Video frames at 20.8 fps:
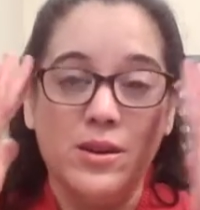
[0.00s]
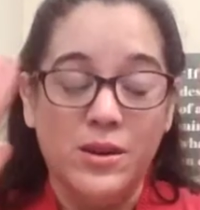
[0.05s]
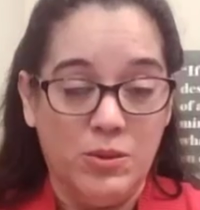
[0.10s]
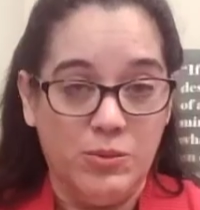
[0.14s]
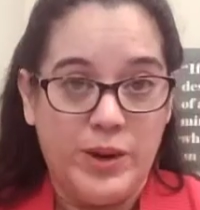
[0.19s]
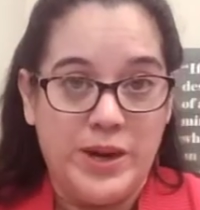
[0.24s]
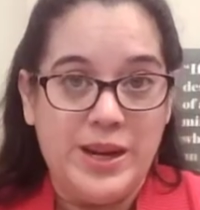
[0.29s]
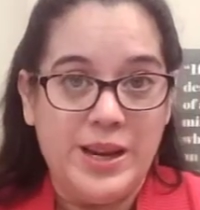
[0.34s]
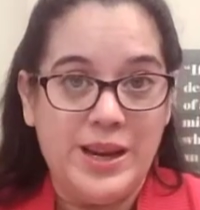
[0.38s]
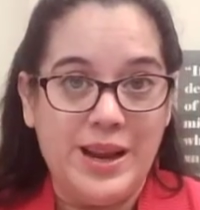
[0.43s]

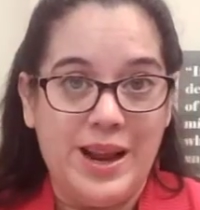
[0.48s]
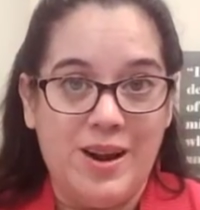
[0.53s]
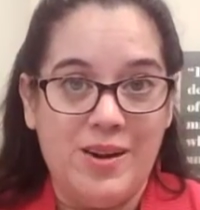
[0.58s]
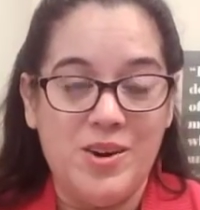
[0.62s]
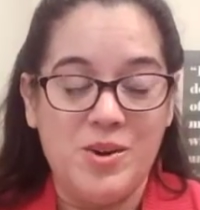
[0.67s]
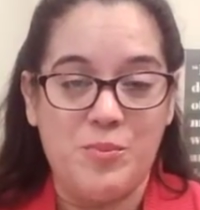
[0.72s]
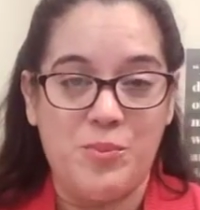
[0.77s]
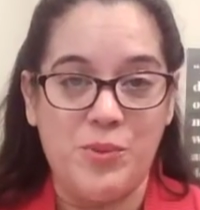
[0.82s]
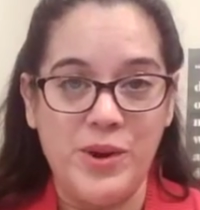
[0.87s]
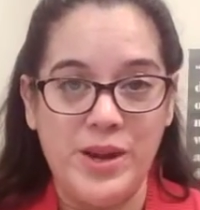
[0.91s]
We need air
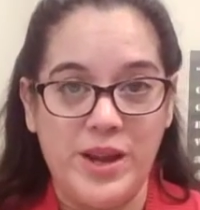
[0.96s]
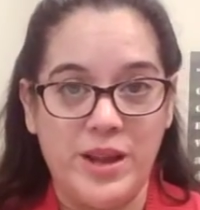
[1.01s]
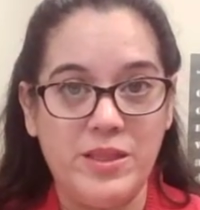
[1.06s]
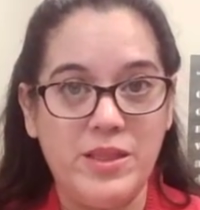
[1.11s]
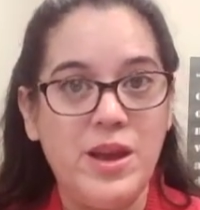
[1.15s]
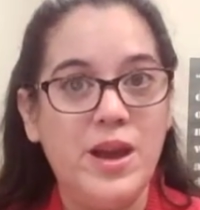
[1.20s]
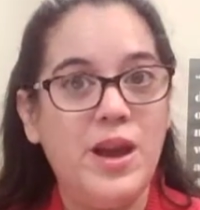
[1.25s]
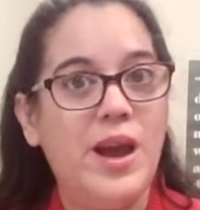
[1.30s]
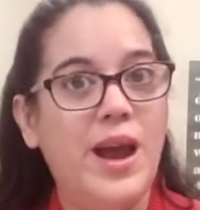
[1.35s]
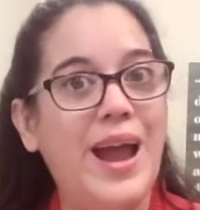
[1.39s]
to
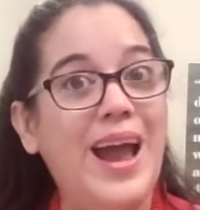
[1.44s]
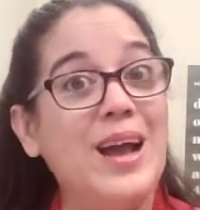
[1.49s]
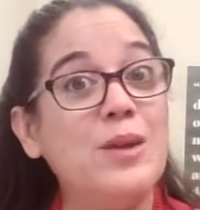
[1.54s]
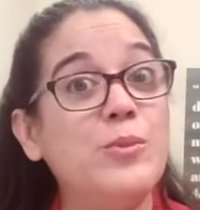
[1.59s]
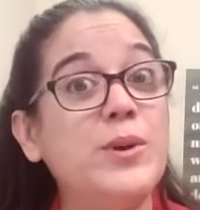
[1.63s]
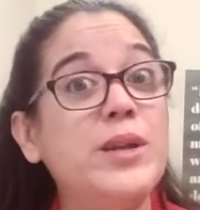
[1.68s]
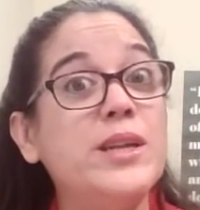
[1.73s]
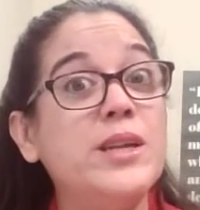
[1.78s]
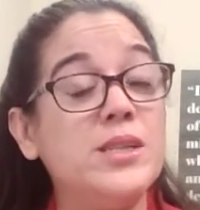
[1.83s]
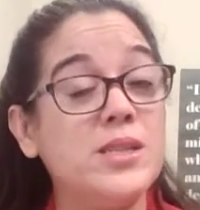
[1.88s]
breathe and
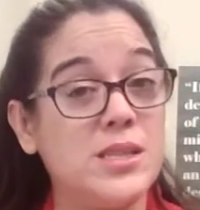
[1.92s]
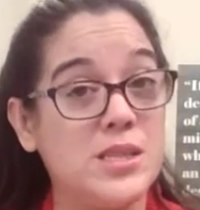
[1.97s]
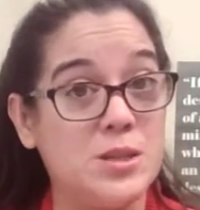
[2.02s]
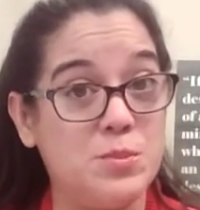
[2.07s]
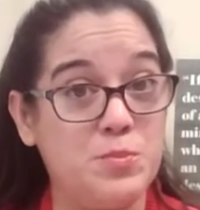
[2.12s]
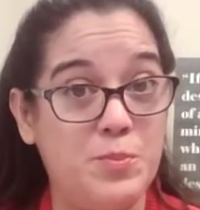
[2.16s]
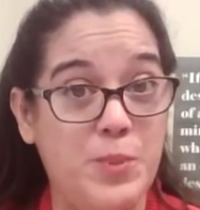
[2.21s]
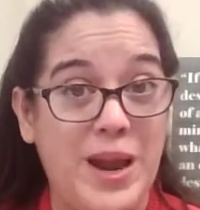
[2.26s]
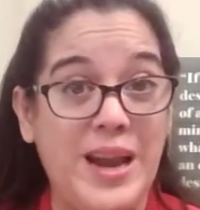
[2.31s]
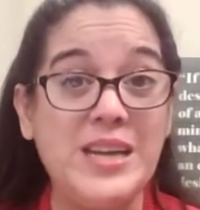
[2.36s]
we need
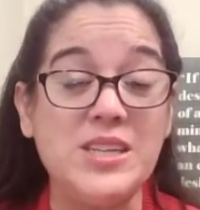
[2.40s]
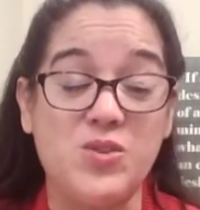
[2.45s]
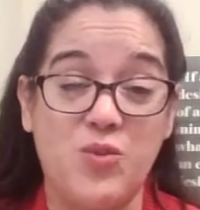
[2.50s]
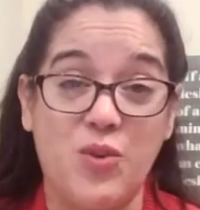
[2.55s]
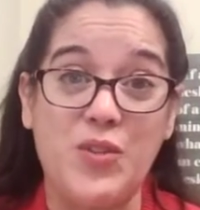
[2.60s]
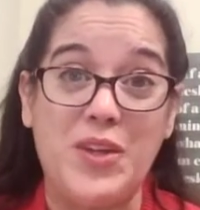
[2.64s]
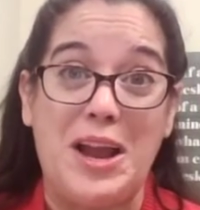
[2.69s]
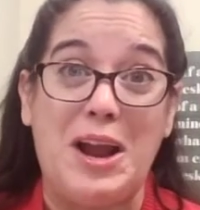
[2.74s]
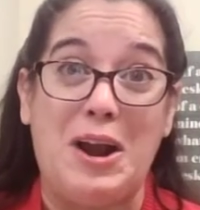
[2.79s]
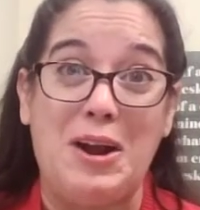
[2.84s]
space
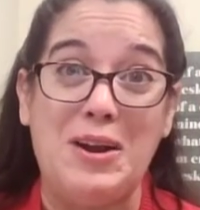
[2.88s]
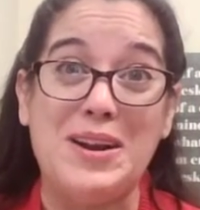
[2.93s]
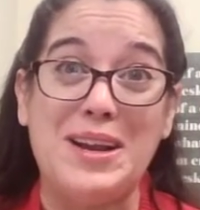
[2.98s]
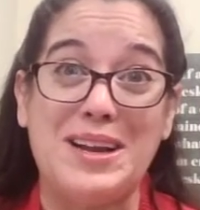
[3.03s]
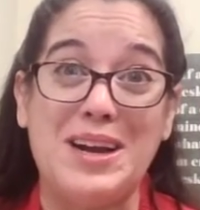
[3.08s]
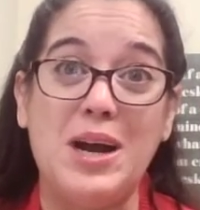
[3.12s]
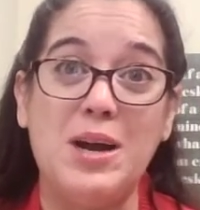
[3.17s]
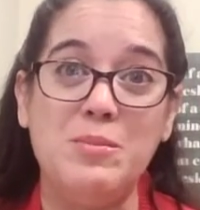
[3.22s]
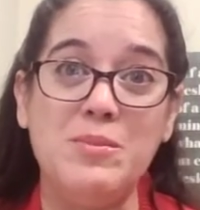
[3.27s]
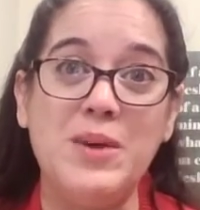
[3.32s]
for the air to
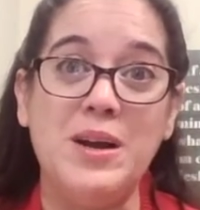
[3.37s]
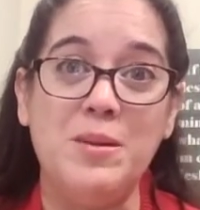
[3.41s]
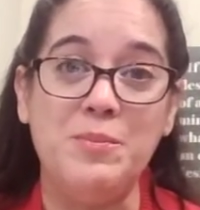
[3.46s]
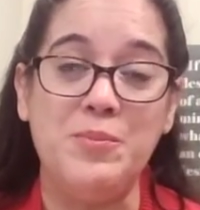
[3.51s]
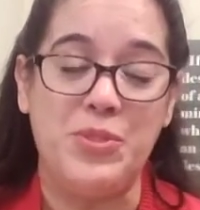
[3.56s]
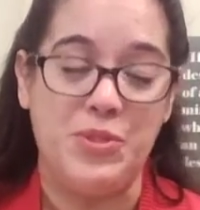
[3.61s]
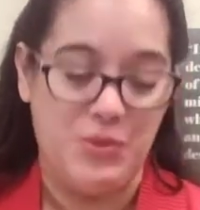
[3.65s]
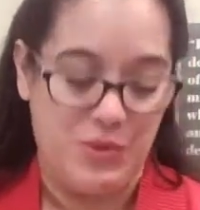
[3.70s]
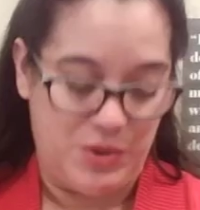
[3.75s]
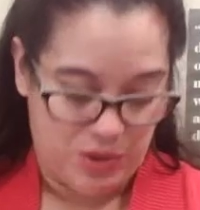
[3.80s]
come up
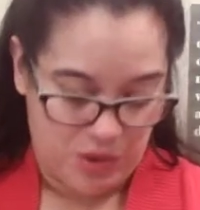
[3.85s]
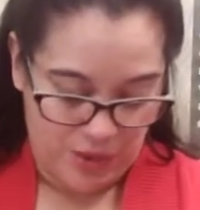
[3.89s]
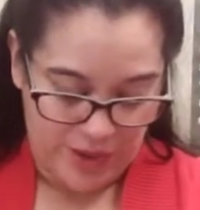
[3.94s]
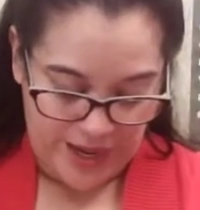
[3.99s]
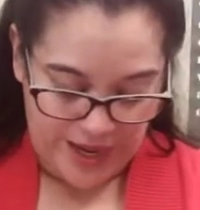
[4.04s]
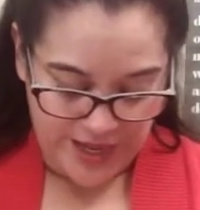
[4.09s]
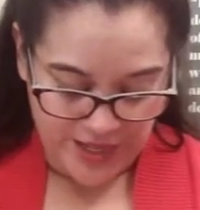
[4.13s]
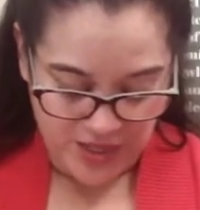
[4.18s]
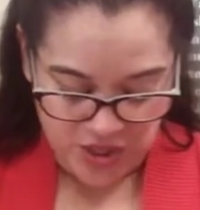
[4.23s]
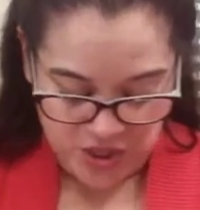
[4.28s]
through,
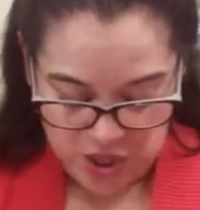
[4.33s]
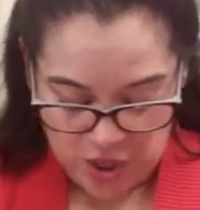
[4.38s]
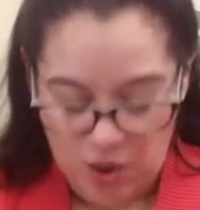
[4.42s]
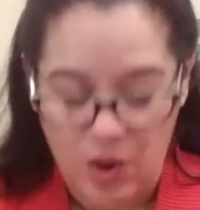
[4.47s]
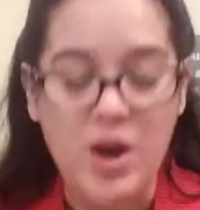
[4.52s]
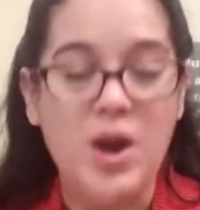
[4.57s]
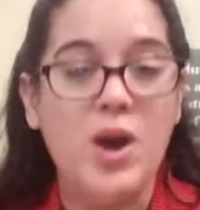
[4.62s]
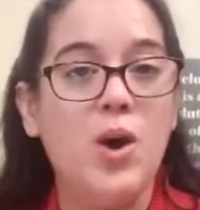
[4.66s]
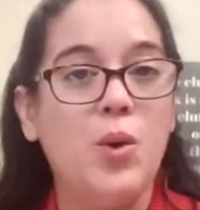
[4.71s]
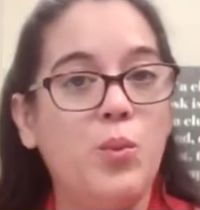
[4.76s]
okay? So
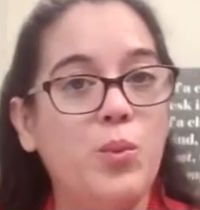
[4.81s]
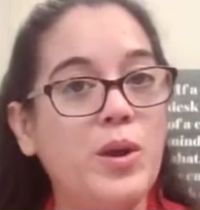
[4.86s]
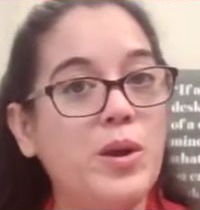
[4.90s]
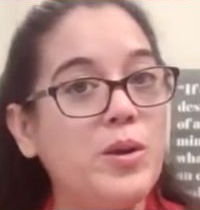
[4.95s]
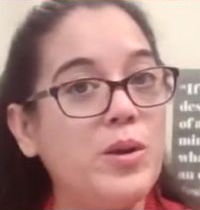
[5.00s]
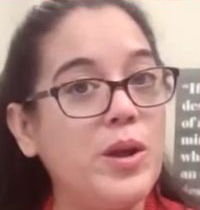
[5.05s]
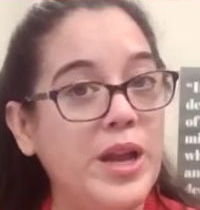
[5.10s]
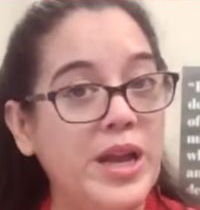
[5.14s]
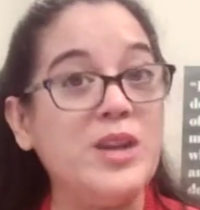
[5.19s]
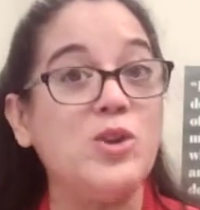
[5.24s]

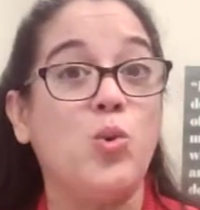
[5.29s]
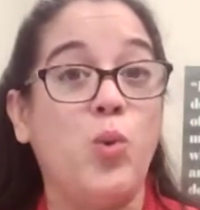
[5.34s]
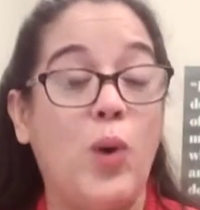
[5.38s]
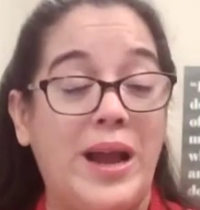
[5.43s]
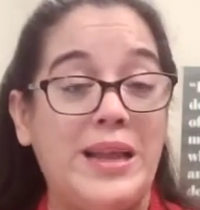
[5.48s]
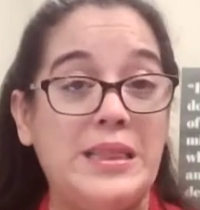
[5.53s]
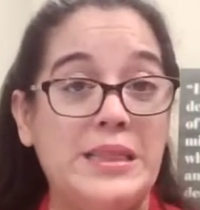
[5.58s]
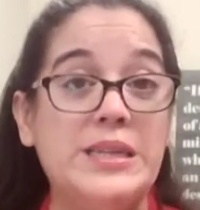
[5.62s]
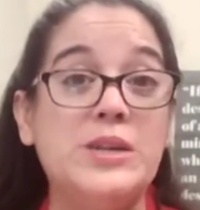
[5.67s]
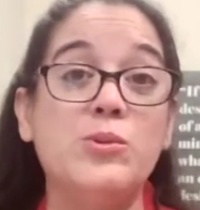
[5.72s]
it
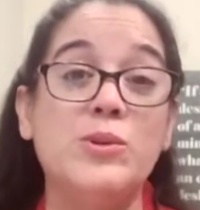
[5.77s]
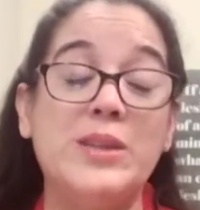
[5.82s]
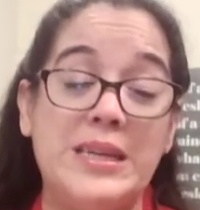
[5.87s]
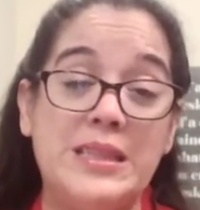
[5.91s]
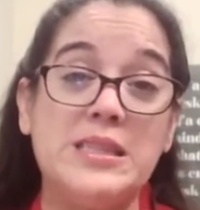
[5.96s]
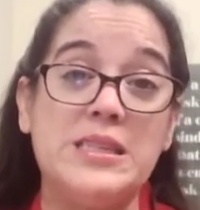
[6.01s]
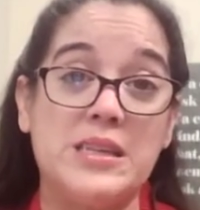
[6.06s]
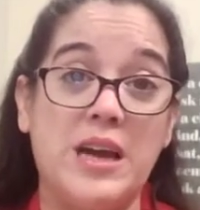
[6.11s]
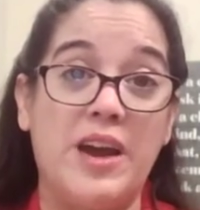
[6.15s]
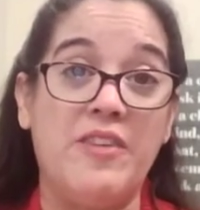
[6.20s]
quite literally,
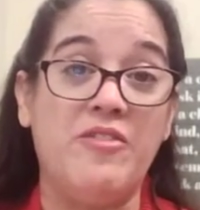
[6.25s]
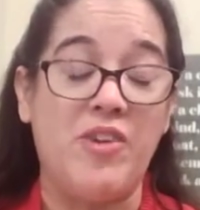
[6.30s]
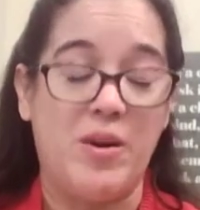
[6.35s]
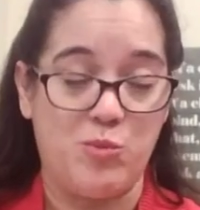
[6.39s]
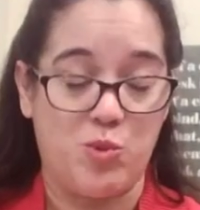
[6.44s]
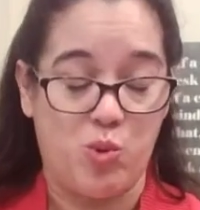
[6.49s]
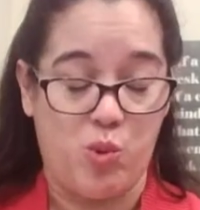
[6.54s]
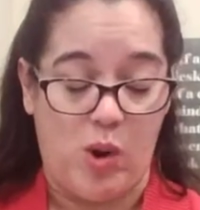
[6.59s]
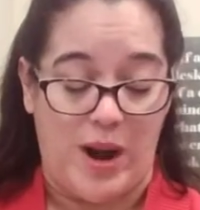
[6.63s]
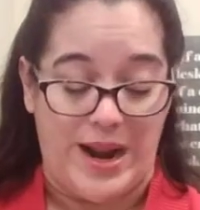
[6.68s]
the
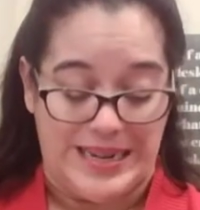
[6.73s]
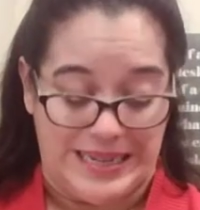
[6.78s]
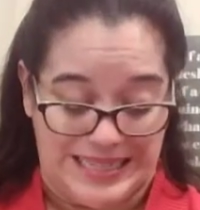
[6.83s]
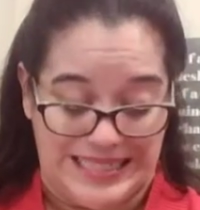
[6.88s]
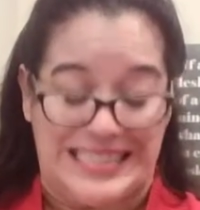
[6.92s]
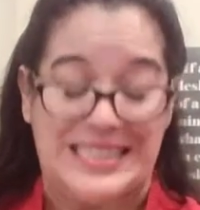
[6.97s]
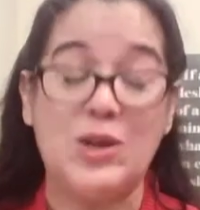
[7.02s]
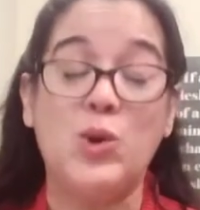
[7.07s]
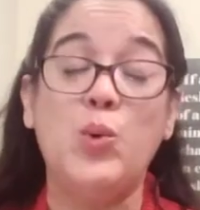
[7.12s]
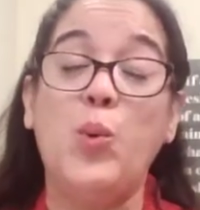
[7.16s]
diaphragm
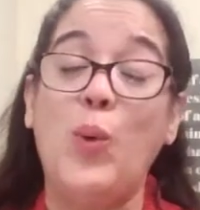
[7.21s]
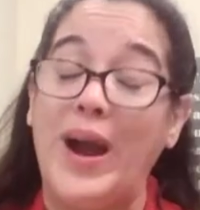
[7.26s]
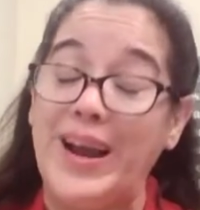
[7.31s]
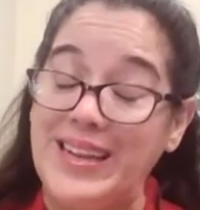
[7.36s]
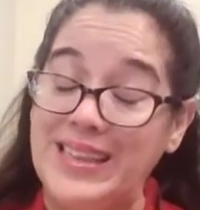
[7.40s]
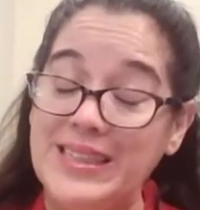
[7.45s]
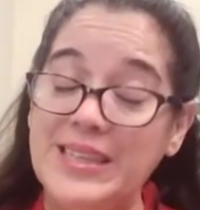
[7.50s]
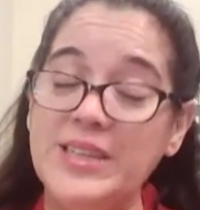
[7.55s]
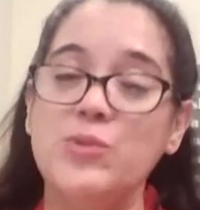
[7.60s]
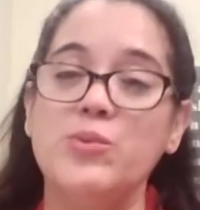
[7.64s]

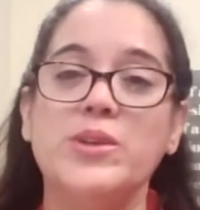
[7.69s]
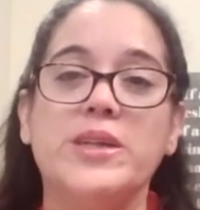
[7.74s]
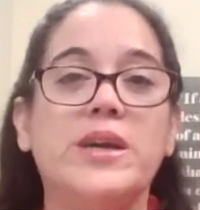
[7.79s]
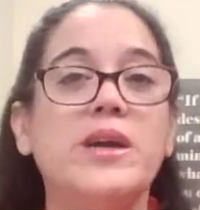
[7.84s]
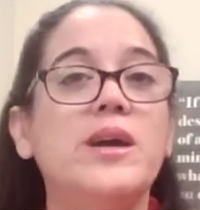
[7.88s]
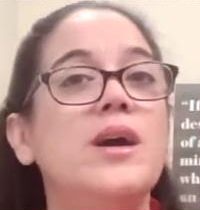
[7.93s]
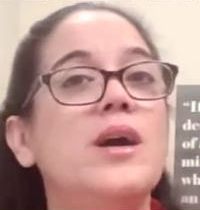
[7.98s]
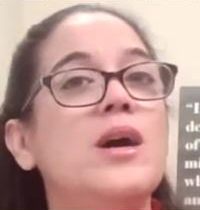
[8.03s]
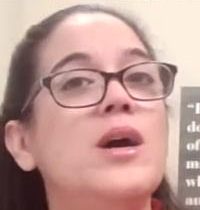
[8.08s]
quite literally